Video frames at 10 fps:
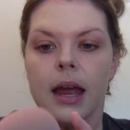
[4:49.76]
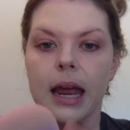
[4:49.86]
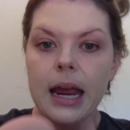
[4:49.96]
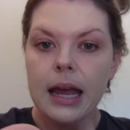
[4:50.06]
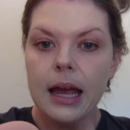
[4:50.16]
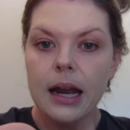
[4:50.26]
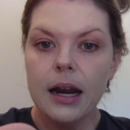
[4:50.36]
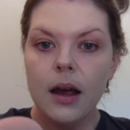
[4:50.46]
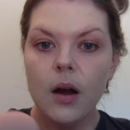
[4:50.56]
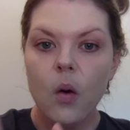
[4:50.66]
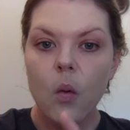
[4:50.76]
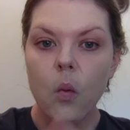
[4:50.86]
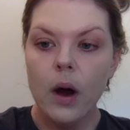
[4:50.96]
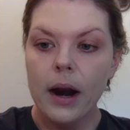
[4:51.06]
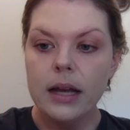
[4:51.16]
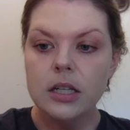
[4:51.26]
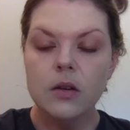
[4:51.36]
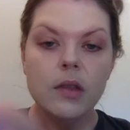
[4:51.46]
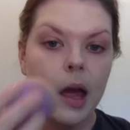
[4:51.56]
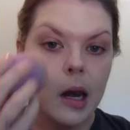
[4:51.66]
And what I
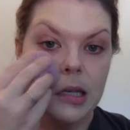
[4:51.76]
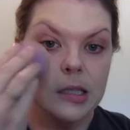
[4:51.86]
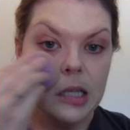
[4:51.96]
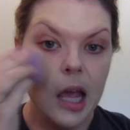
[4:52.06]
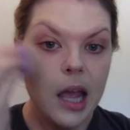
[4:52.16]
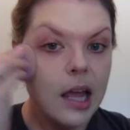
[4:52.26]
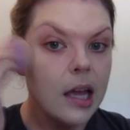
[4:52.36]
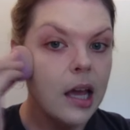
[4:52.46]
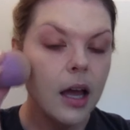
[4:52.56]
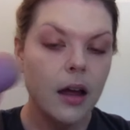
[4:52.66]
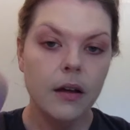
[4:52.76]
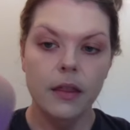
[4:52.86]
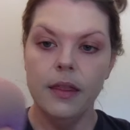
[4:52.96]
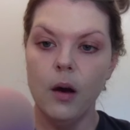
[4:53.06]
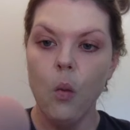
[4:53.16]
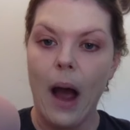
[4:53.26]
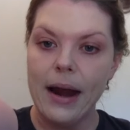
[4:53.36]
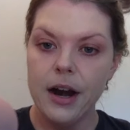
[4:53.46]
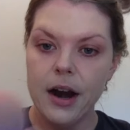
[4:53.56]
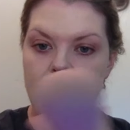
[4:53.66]
do then is take the
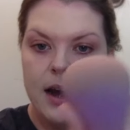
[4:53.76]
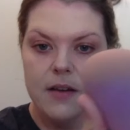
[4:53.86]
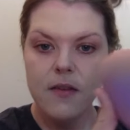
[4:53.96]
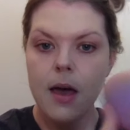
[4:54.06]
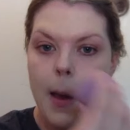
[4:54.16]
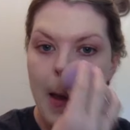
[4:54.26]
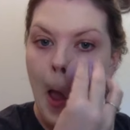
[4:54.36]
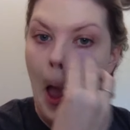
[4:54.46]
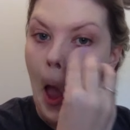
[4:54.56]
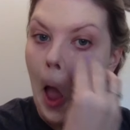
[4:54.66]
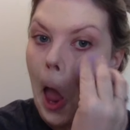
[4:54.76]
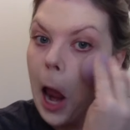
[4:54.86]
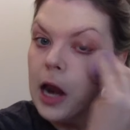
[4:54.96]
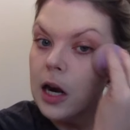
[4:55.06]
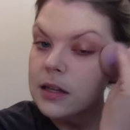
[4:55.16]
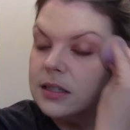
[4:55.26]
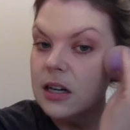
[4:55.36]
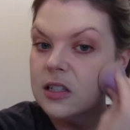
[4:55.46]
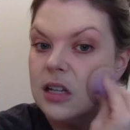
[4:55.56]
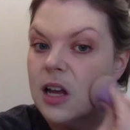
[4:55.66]
wider end of it, and
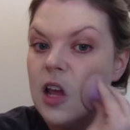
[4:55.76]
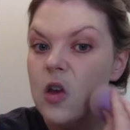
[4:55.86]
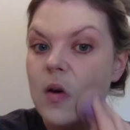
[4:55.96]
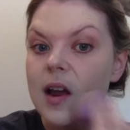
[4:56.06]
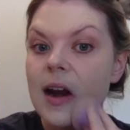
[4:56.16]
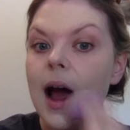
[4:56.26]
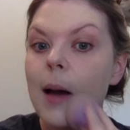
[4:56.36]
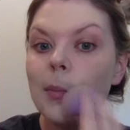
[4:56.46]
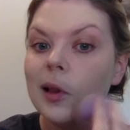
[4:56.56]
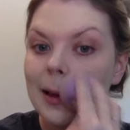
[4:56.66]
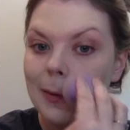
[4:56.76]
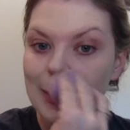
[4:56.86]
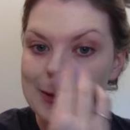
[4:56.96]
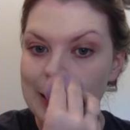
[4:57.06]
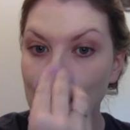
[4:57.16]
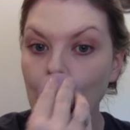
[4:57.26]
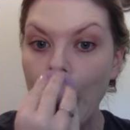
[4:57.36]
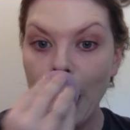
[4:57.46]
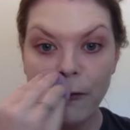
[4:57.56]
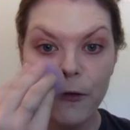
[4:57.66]
seriously, you cannot blend this
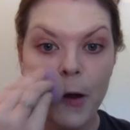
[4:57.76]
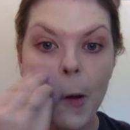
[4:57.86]
enough.